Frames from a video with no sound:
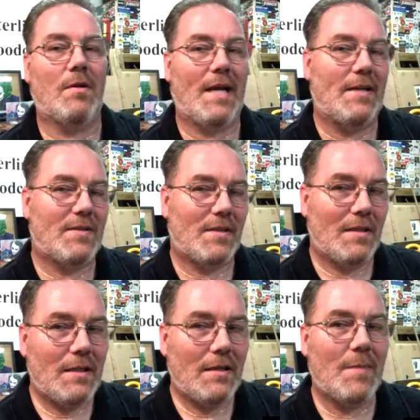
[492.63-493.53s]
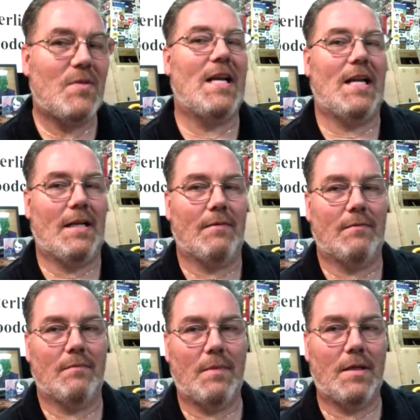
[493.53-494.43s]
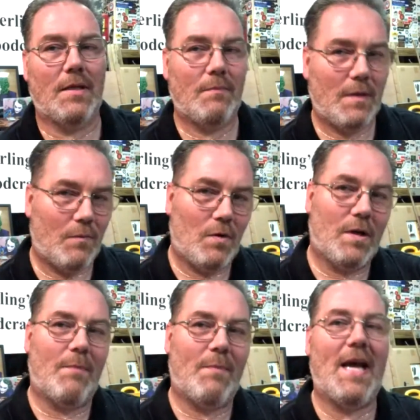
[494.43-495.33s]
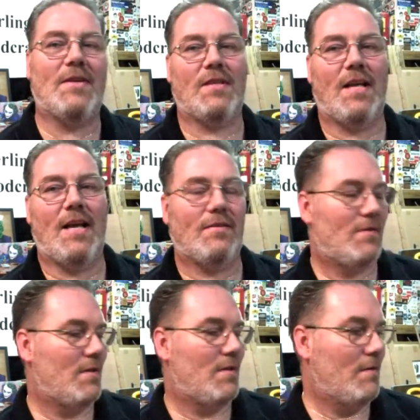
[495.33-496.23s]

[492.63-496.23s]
That's a little upsetting, but we'll get past that. So,